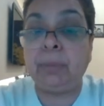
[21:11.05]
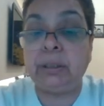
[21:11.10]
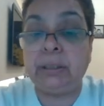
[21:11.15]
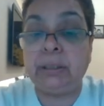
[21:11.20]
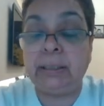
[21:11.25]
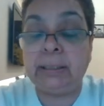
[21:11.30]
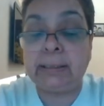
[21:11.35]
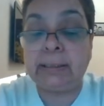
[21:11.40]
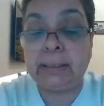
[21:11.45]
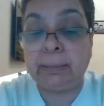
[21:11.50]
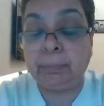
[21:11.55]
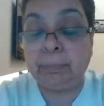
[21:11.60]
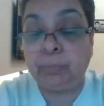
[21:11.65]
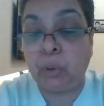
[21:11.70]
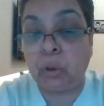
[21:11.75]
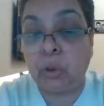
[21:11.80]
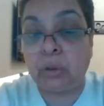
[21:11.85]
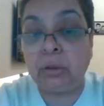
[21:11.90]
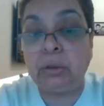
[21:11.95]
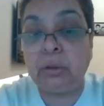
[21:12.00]
these
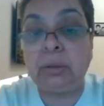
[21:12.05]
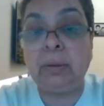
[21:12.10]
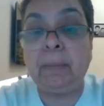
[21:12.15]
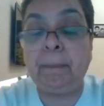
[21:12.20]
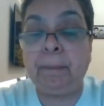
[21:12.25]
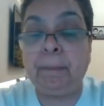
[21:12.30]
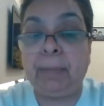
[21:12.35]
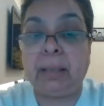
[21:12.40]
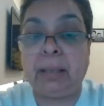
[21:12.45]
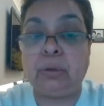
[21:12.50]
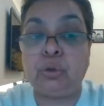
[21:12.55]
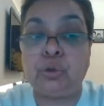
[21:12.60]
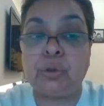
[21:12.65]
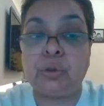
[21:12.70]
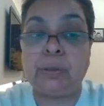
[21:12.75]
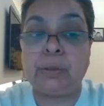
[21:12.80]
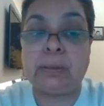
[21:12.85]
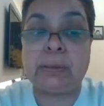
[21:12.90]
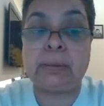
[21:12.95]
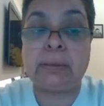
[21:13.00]
important
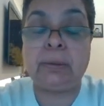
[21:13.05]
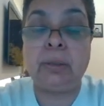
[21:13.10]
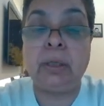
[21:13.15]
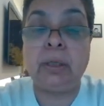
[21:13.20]
pathogens.